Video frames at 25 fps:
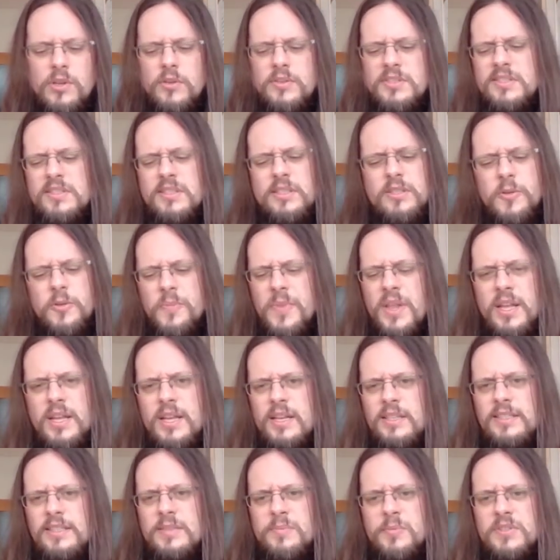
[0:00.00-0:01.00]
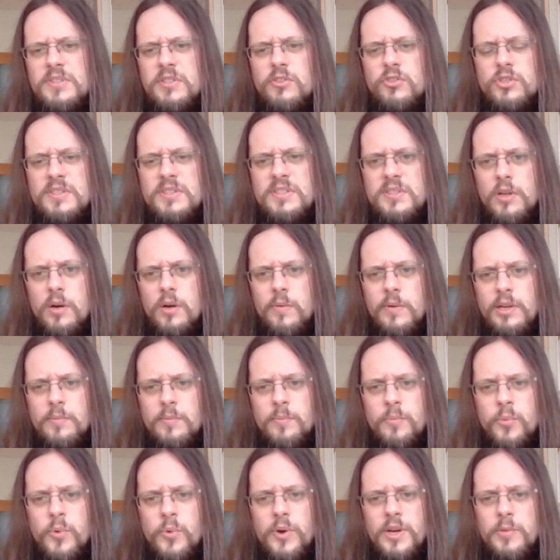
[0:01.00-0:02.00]
So this position is already
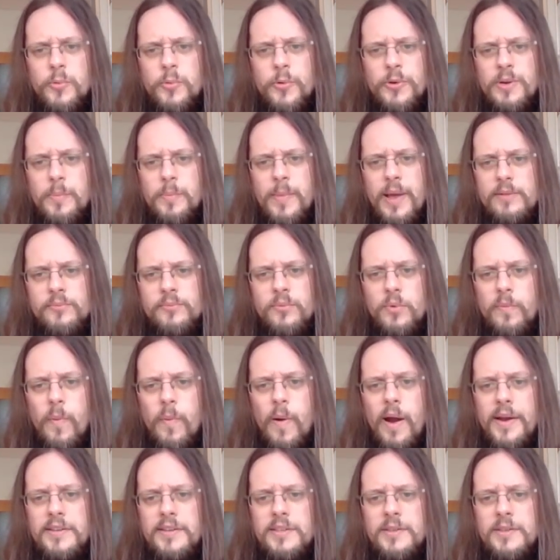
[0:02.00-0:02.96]
pretty bad for white.